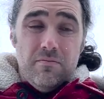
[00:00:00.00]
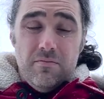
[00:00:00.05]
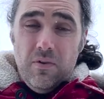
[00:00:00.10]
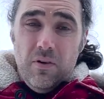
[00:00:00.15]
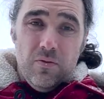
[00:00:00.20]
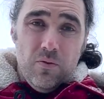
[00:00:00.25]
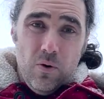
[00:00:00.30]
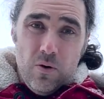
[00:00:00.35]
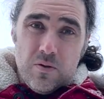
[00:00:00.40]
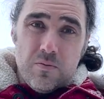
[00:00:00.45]

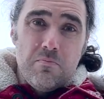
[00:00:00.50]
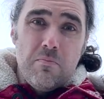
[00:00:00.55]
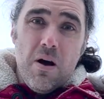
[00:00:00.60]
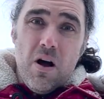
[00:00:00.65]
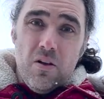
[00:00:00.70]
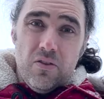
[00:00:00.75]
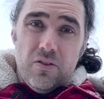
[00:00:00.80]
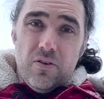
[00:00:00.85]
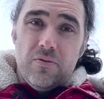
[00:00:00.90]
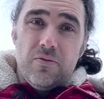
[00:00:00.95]
of course,
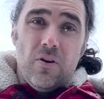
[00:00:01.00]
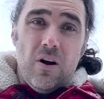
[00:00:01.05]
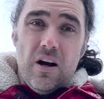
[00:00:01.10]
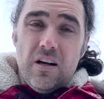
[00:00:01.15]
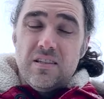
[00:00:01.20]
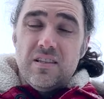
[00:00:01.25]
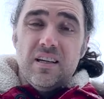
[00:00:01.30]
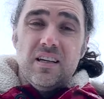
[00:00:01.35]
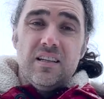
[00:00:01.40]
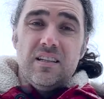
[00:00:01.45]
melt the
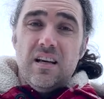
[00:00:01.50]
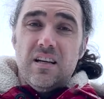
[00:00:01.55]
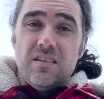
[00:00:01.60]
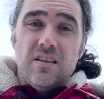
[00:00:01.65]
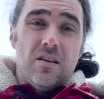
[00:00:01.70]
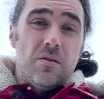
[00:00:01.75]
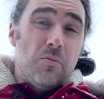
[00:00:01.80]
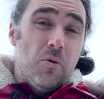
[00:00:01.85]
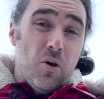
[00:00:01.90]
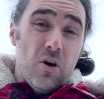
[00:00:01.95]
frost like it does in
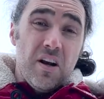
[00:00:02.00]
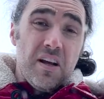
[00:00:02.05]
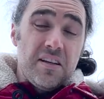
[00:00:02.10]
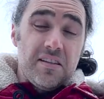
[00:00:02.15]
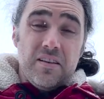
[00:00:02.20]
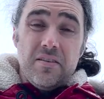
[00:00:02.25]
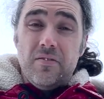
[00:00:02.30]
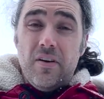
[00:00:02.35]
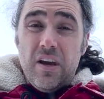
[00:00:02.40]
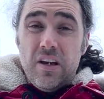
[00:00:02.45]
the morning
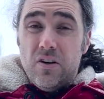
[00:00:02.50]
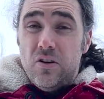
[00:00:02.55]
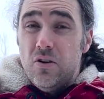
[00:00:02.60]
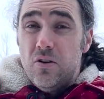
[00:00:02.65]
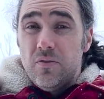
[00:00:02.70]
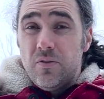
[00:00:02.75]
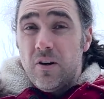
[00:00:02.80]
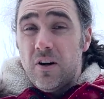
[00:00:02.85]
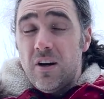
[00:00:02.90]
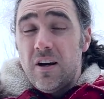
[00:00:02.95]
in
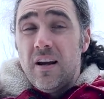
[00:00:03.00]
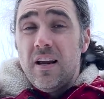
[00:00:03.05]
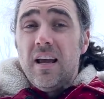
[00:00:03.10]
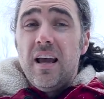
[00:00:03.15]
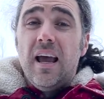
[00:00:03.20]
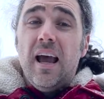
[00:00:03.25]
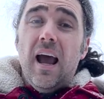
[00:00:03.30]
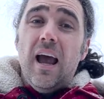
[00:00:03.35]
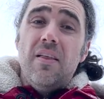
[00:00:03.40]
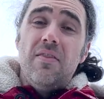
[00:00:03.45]
Vancouver,
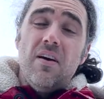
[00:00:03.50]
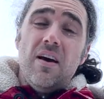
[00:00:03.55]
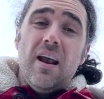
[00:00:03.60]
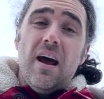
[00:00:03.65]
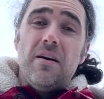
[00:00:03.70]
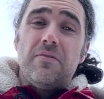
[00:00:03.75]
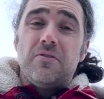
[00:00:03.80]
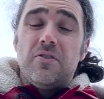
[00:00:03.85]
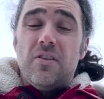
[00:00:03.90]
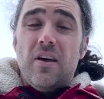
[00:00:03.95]
and then
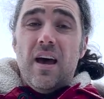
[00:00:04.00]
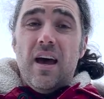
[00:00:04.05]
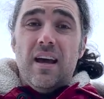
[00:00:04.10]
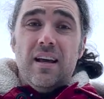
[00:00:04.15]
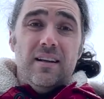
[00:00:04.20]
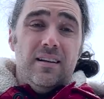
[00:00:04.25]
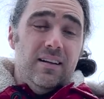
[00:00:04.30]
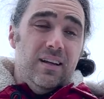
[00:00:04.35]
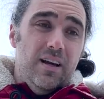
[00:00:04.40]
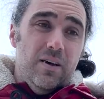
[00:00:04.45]
after
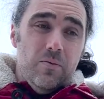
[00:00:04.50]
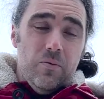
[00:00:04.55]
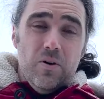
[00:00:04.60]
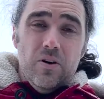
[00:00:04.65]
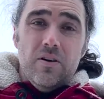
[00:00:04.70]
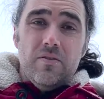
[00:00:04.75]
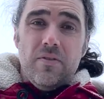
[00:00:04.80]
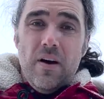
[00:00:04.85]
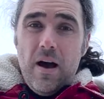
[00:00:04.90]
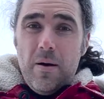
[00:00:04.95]
that it
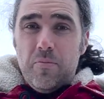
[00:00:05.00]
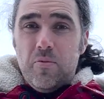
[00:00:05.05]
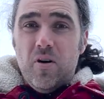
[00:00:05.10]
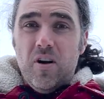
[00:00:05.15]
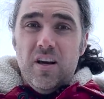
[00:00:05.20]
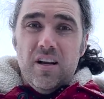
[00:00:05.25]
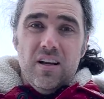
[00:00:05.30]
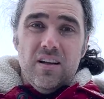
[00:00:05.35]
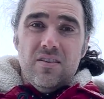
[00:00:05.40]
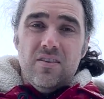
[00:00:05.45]
would
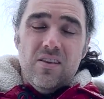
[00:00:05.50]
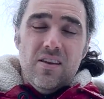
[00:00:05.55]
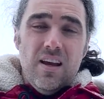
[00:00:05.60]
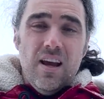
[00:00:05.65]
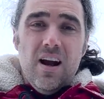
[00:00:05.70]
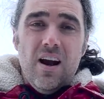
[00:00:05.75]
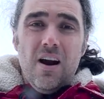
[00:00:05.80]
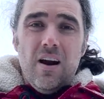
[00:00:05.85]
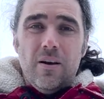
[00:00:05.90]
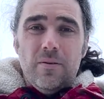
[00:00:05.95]
evaporate into
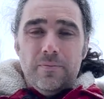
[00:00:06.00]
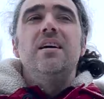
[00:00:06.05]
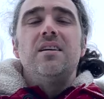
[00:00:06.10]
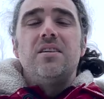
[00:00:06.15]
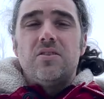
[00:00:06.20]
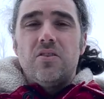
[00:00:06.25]
the air.